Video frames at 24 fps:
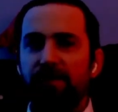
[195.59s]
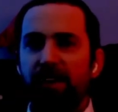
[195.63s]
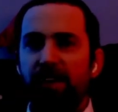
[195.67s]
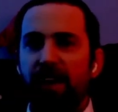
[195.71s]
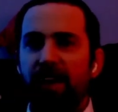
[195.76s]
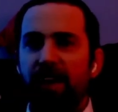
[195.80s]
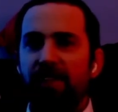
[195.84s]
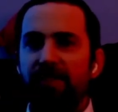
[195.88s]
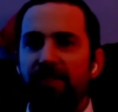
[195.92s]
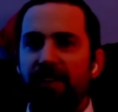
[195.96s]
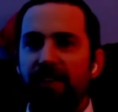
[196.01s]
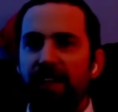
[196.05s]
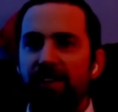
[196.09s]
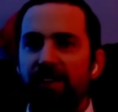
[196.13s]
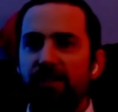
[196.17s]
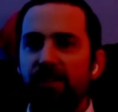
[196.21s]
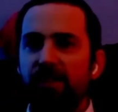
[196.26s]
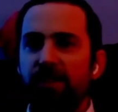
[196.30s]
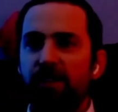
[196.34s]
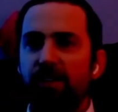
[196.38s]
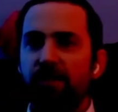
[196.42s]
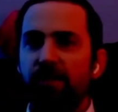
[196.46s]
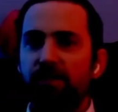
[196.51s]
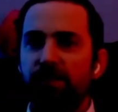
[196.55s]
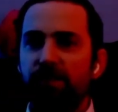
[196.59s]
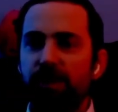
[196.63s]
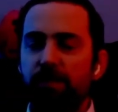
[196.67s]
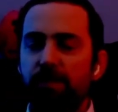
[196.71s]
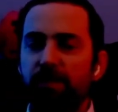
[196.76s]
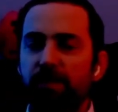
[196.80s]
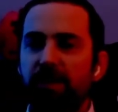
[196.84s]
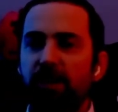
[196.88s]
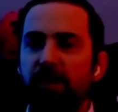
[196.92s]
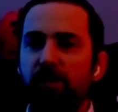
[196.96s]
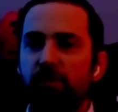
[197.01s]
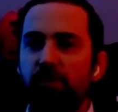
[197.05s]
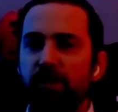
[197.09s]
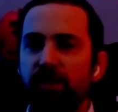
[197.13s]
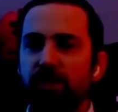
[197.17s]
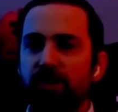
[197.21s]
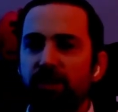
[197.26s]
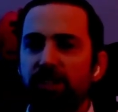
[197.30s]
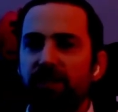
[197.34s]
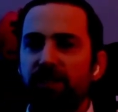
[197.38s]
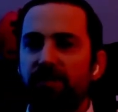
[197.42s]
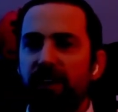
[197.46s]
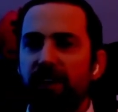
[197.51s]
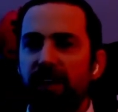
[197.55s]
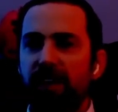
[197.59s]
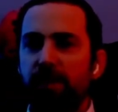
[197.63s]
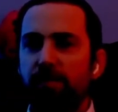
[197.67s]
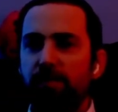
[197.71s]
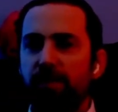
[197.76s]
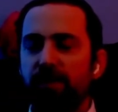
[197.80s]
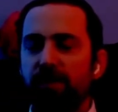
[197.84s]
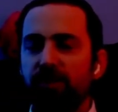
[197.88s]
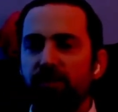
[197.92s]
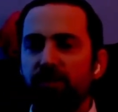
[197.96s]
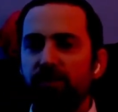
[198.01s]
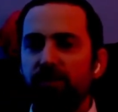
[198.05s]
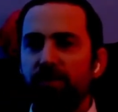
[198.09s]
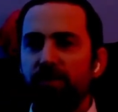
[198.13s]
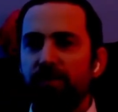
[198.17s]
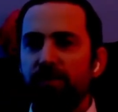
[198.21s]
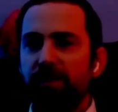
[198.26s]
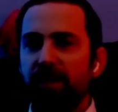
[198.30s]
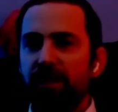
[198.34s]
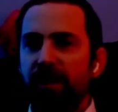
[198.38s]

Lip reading: and then some of the original developers